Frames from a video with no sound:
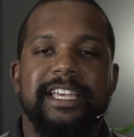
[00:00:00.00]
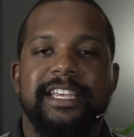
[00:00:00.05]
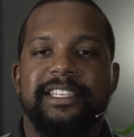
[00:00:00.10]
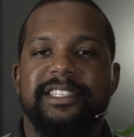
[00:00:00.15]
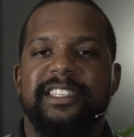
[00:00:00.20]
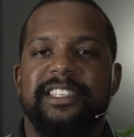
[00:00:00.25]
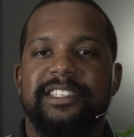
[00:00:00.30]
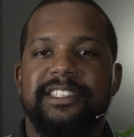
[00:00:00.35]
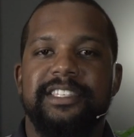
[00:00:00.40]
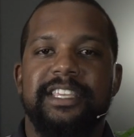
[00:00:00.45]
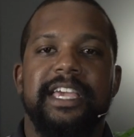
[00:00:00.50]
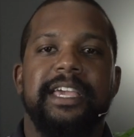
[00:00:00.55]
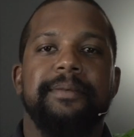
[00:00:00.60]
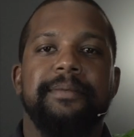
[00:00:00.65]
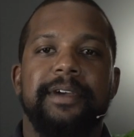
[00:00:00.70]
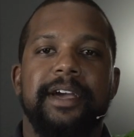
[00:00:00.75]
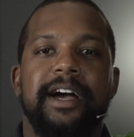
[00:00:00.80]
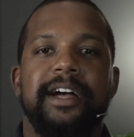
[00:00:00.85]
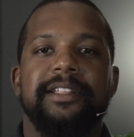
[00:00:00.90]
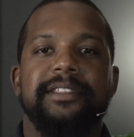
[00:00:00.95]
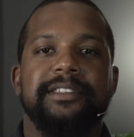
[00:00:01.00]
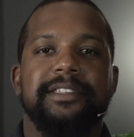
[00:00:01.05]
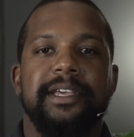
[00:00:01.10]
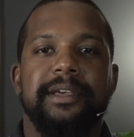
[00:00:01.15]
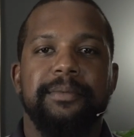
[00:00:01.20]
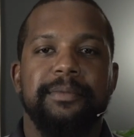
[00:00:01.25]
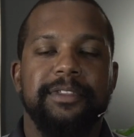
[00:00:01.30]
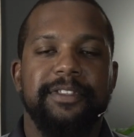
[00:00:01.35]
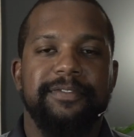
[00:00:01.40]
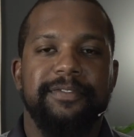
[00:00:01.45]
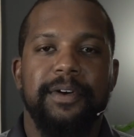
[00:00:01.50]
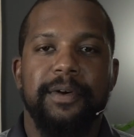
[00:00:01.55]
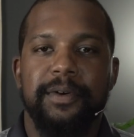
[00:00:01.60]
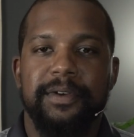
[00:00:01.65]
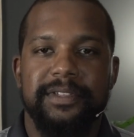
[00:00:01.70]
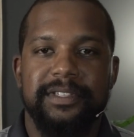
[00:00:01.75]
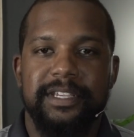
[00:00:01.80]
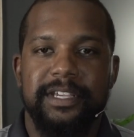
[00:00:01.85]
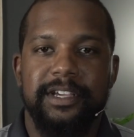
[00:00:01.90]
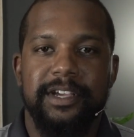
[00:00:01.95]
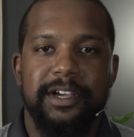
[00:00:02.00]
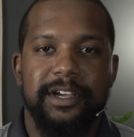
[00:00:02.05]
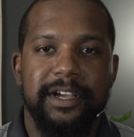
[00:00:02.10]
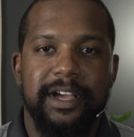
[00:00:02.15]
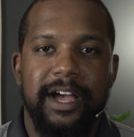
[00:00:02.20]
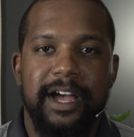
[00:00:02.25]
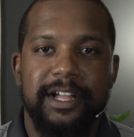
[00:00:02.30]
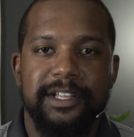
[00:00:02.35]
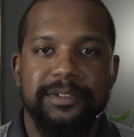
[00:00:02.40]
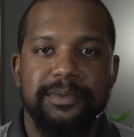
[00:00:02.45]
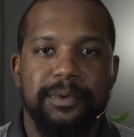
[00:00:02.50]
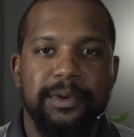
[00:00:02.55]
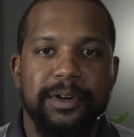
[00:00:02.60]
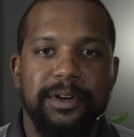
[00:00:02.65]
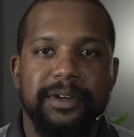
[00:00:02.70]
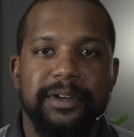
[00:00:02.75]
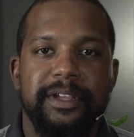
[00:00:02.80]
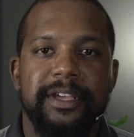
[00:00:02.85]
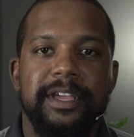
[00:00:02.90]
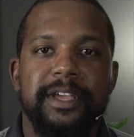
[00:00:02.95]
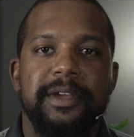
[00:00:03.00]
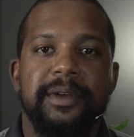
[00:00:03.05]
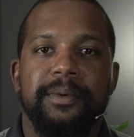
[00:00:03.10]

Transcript: It's the same concept with focusing on God's word.